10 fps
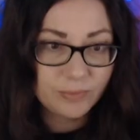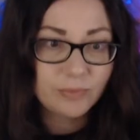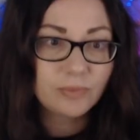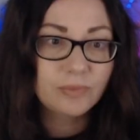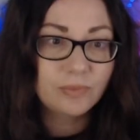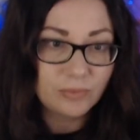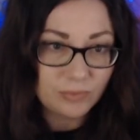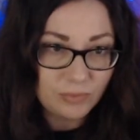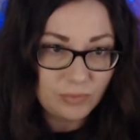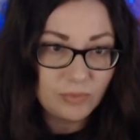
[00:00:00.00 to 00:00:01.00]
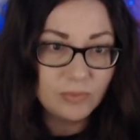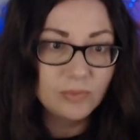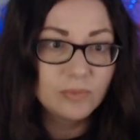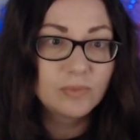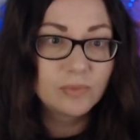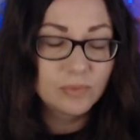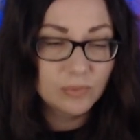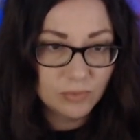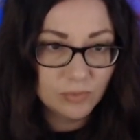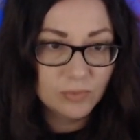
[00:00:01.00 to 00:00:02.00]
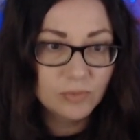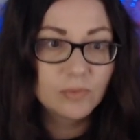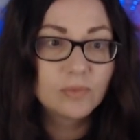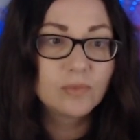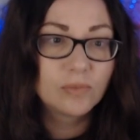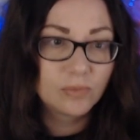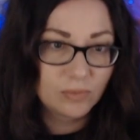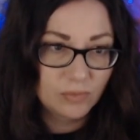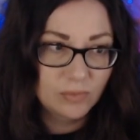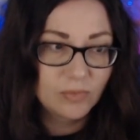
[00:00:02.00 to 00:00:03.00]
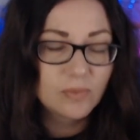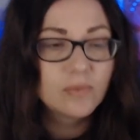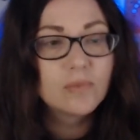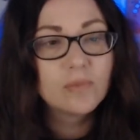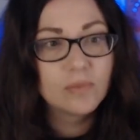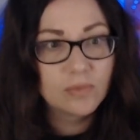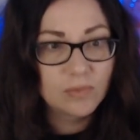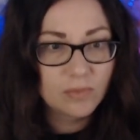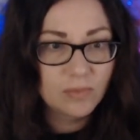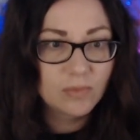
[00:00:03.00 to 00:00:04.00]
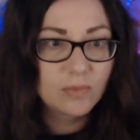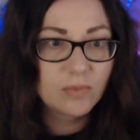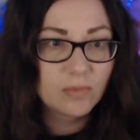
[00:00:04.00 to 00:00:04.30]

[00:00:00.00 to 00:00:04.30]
(silent)